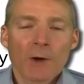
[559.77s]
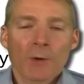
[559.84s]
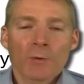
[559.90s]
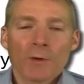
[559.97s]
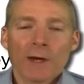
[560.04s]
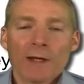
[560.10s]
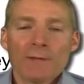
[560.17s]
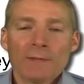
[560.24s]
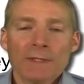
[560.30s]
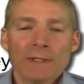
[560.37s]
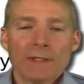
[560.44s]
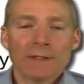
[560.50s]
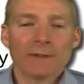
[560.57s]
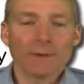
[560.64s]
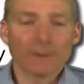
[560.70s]
red
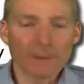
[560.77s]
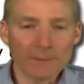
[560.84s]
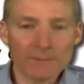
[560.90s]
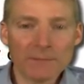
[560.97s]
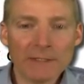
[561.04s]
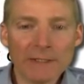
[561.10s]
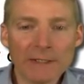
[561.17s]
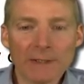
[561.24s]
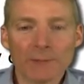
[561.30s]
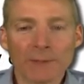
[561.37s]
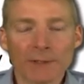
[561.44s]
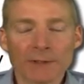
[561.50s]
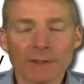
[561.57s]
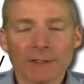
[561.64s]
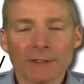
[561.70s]
meat, or meat
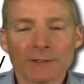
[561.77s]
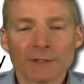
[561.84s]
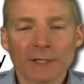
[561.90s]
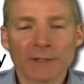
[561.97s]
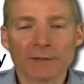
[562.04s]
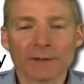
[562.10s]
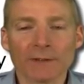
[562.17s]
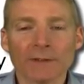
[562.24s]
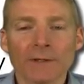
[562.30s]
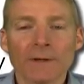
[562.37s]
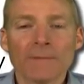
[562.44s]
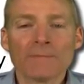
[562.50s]
in general,